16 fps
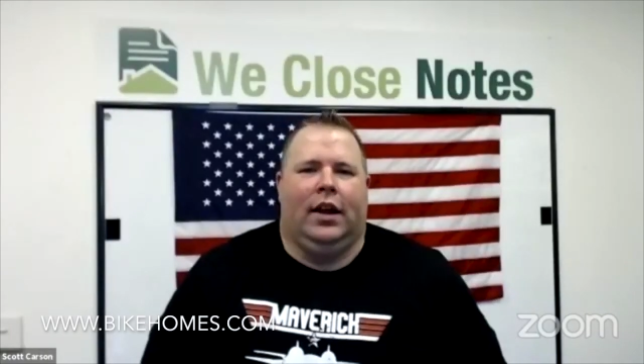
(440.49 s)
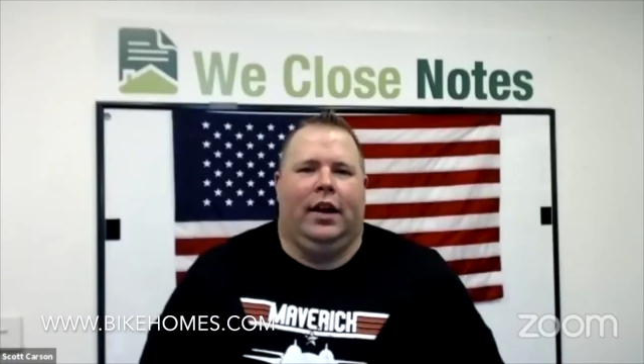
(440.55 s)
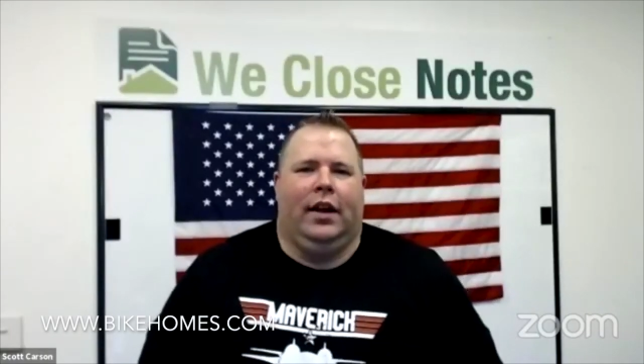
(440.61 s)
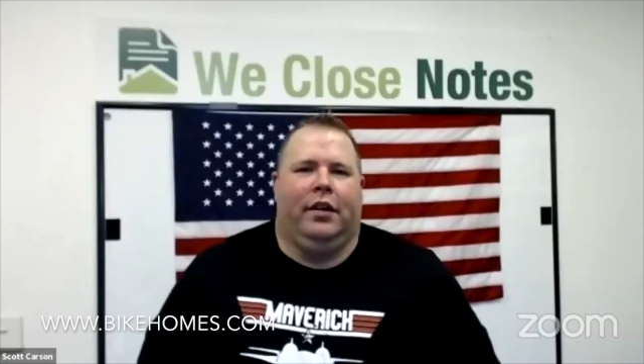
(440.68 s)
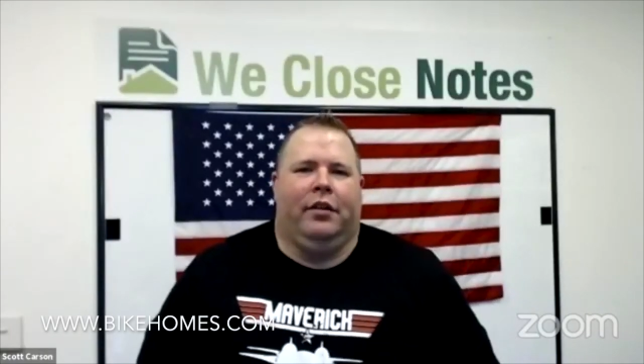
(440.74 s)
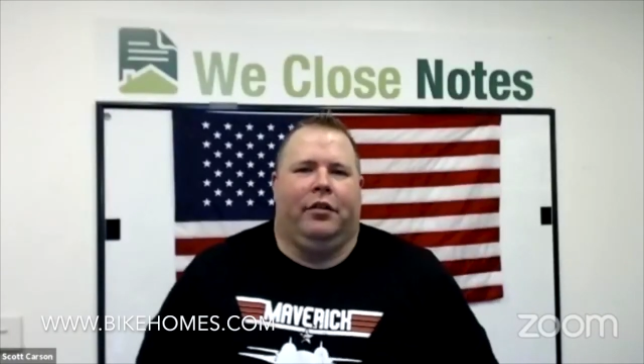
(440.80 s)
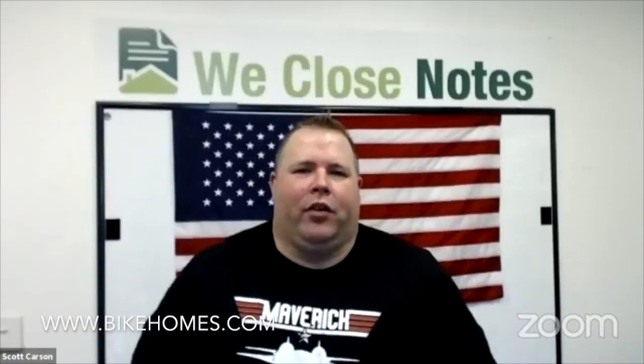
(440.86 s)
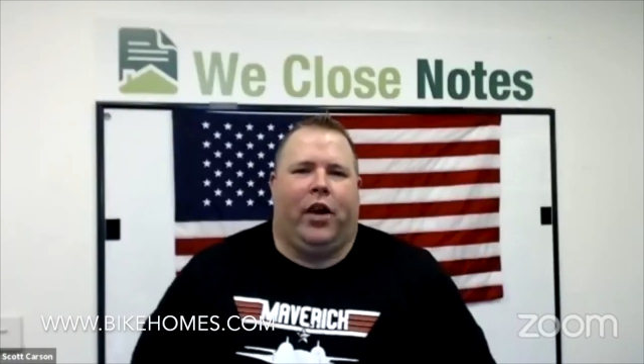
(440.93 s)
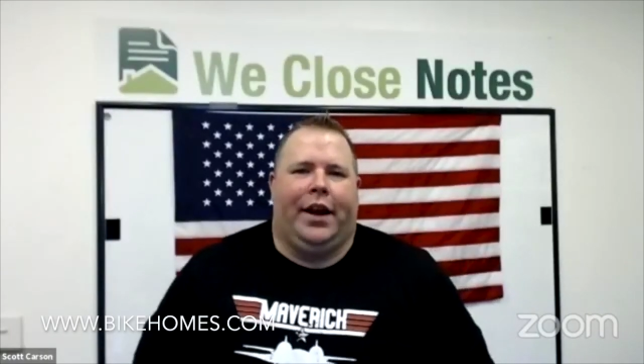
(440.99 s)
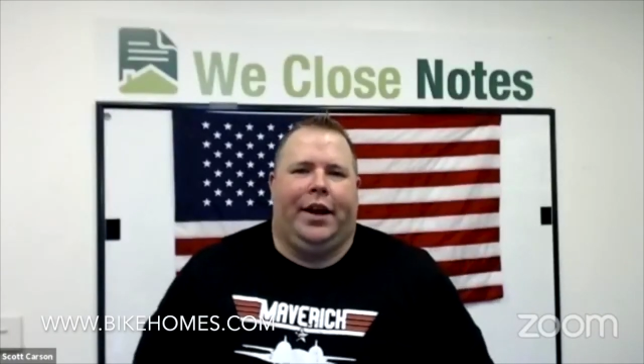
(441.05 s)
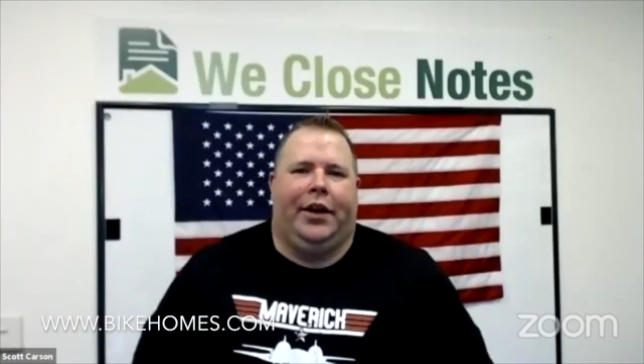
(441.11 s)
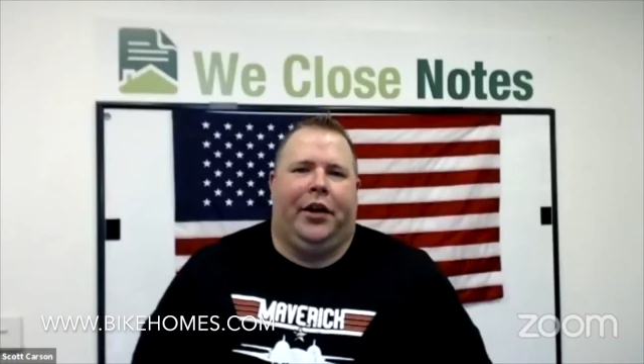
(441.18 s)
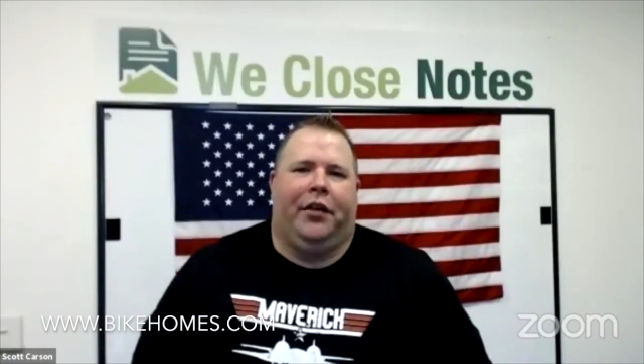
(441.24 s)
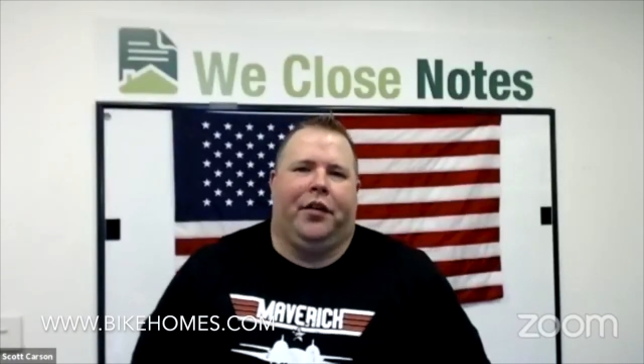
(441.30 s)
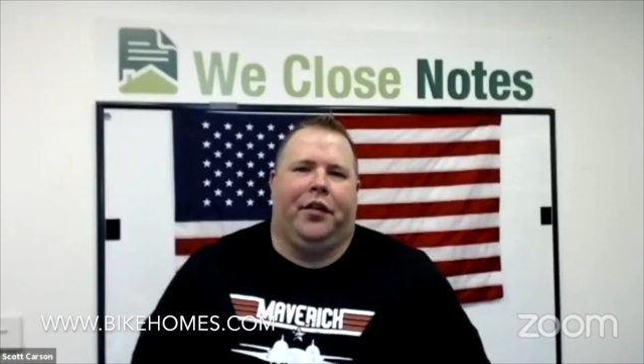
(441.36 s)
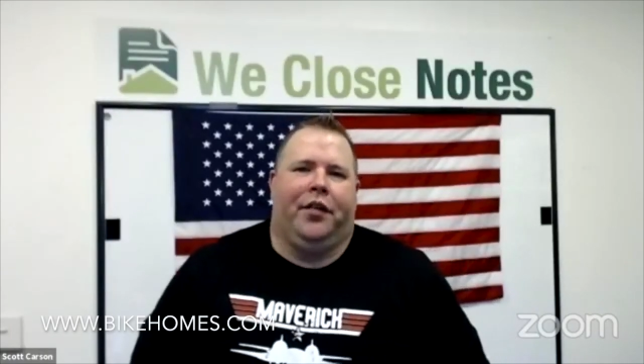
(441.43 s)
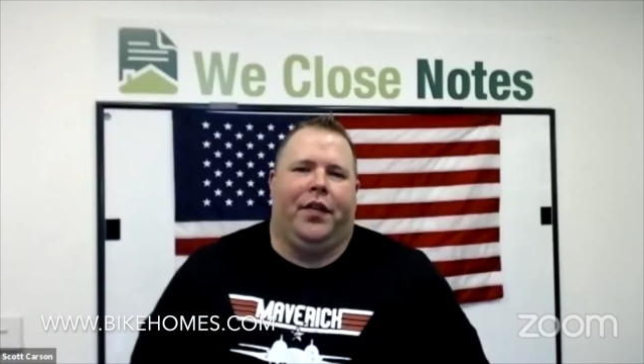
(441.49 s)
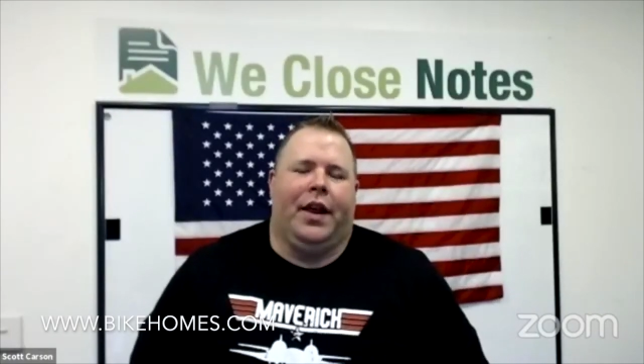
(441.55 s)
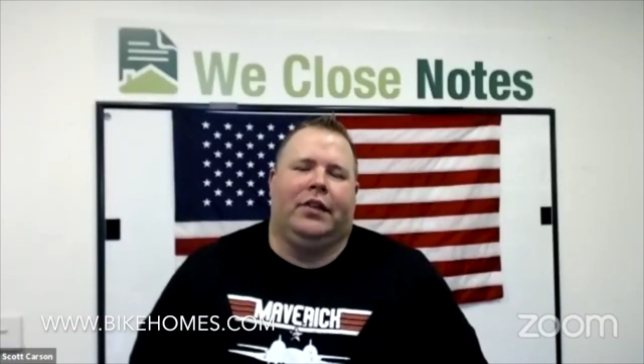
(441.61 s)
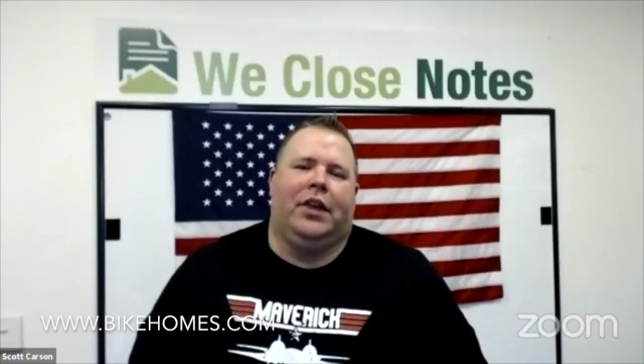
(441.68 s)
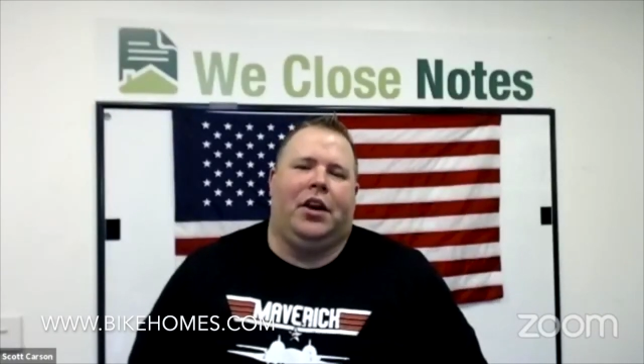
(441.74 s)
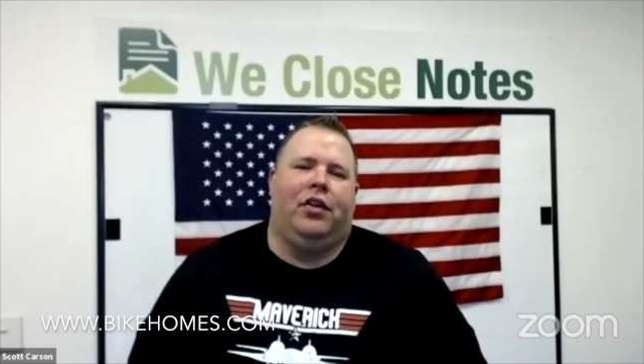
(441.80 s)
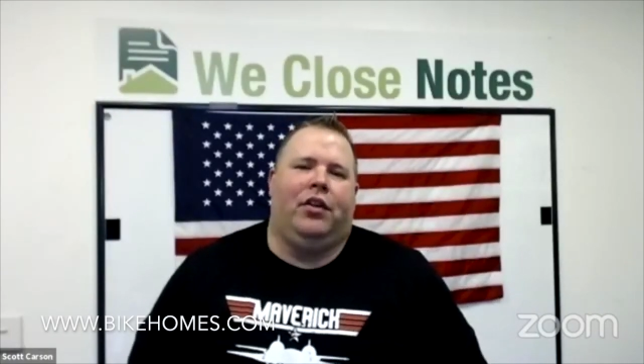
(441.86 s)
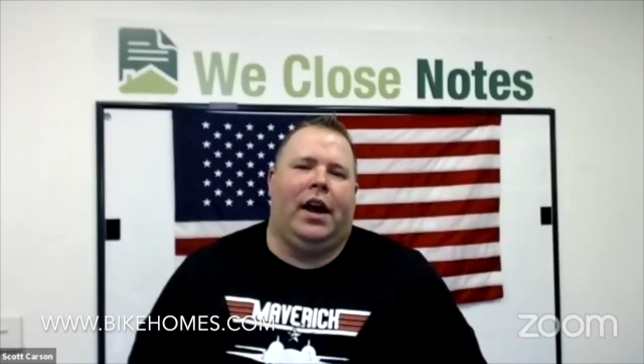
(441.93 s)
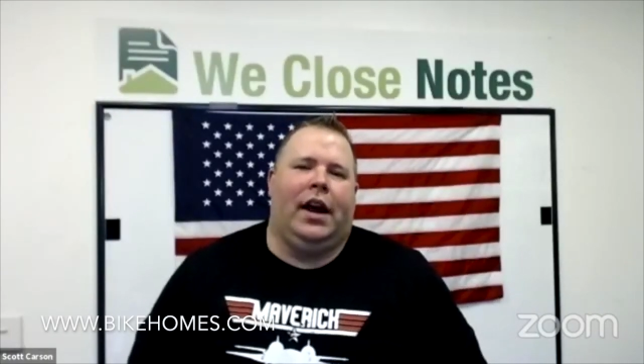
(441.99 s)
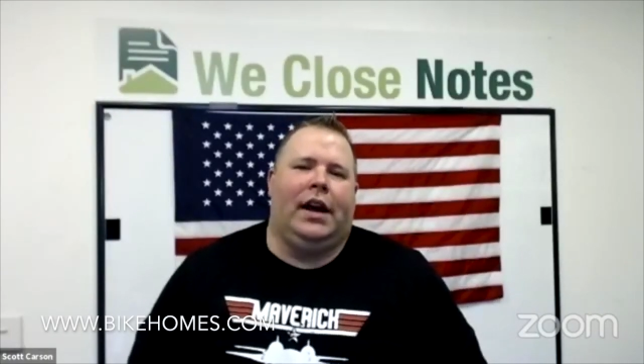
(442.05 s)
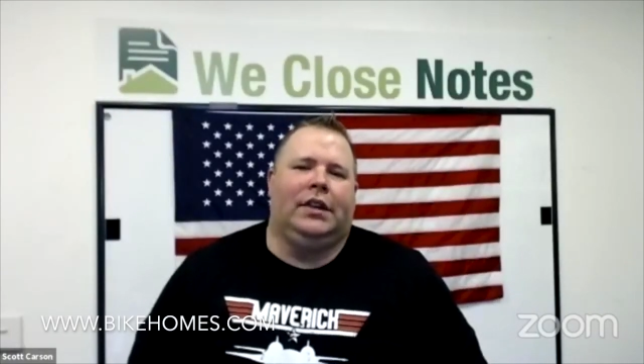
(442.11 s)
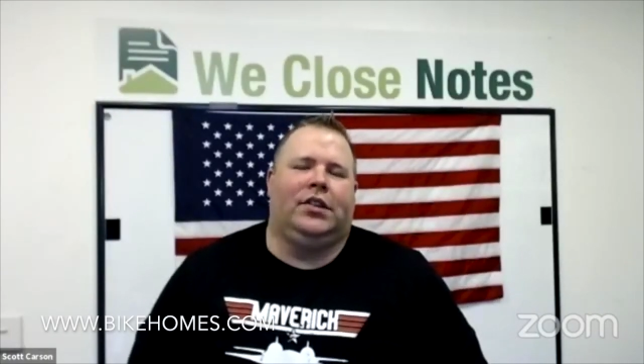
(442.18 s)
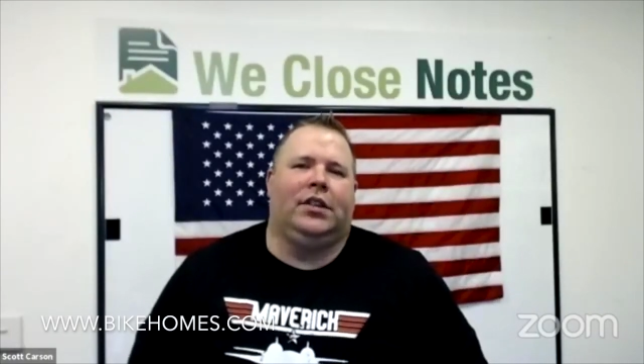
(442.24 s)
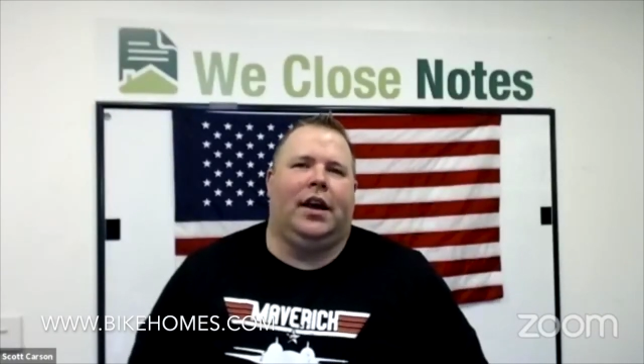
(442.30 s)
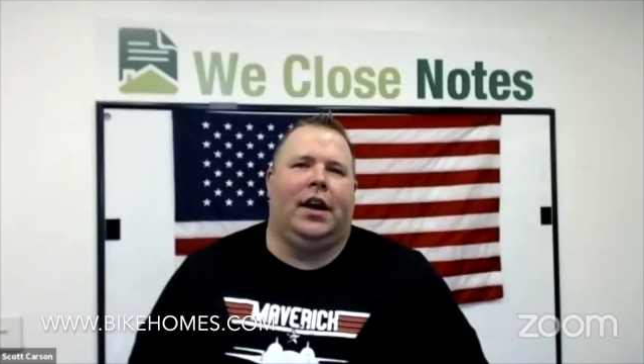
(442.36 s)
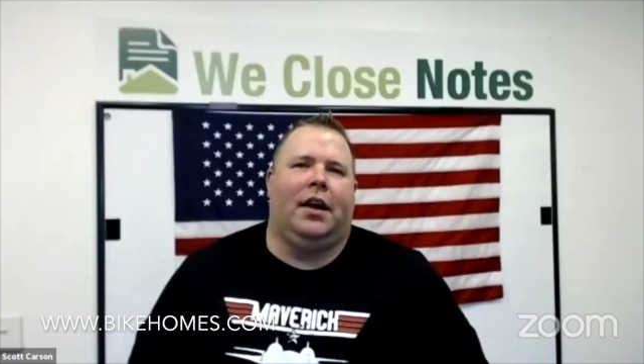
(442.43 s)
in a variety of different things, and you
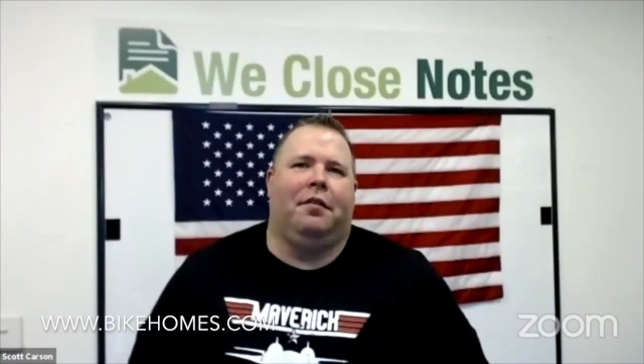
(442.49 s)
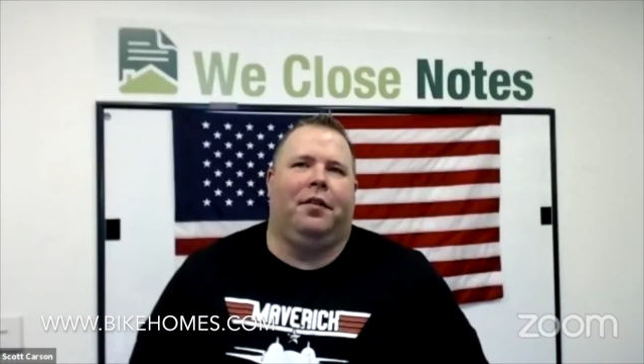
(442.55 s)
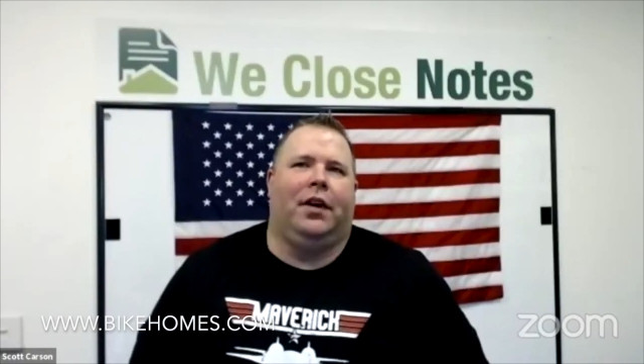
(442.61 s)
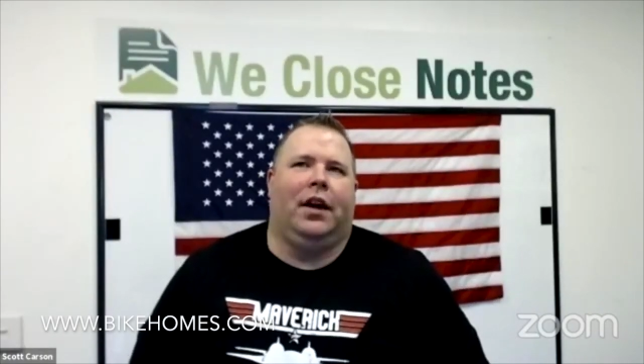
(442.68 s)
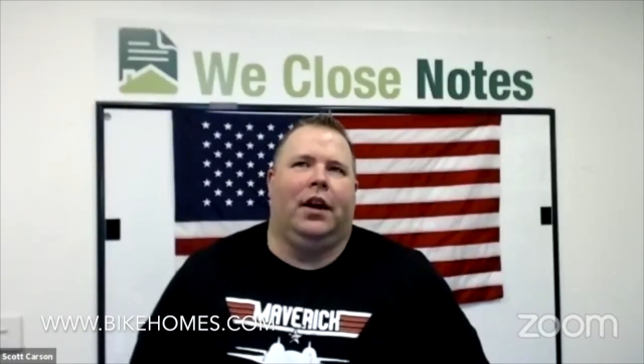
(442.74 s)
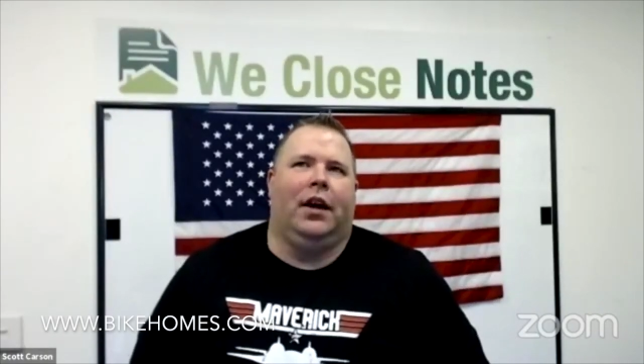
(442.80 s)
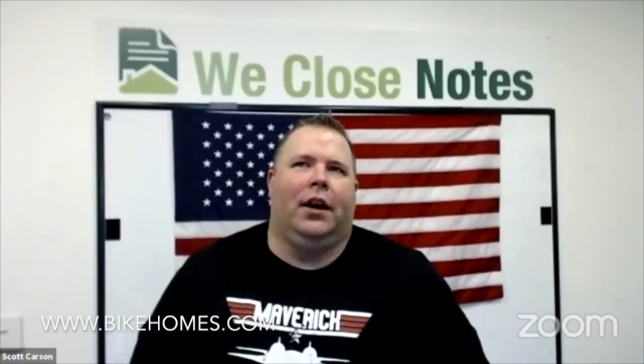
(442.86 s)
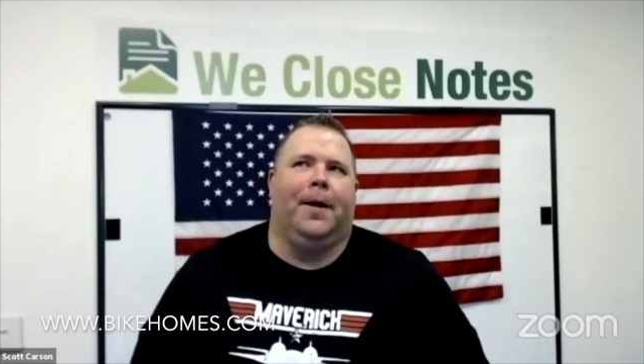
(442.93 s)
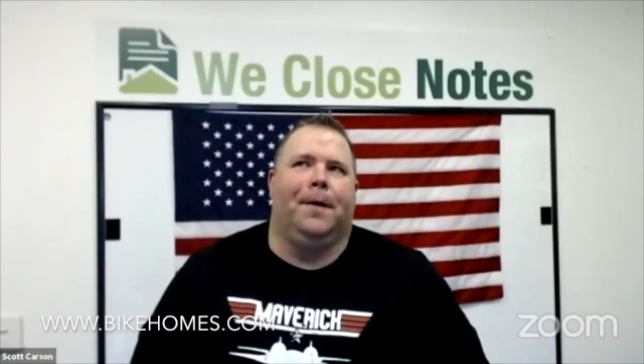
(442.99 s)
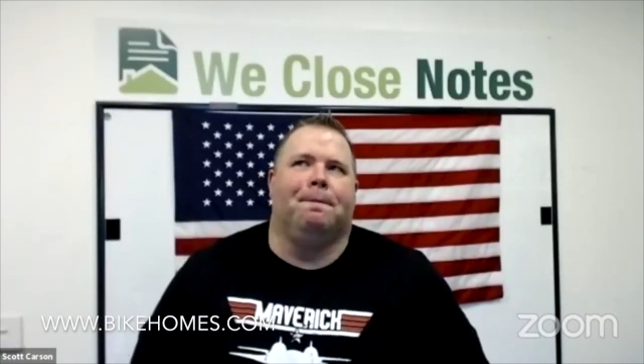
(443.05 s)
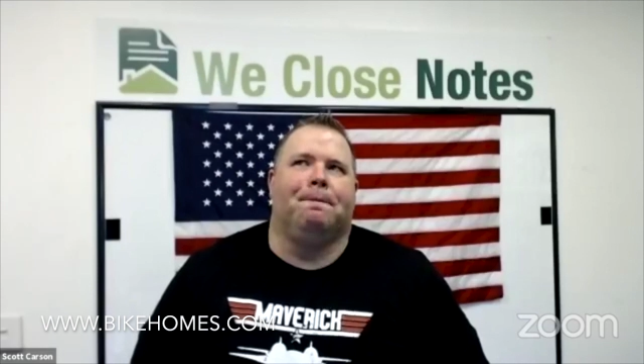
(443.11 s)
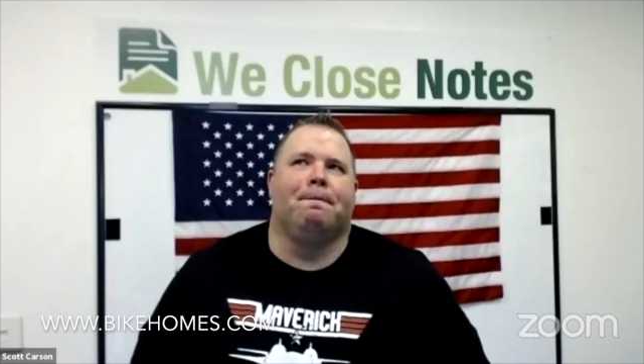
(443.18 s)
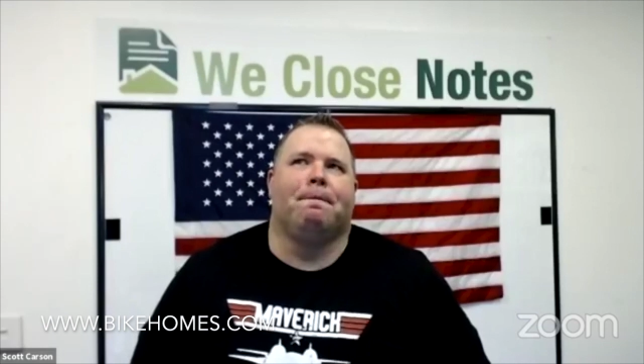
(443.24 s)
guys have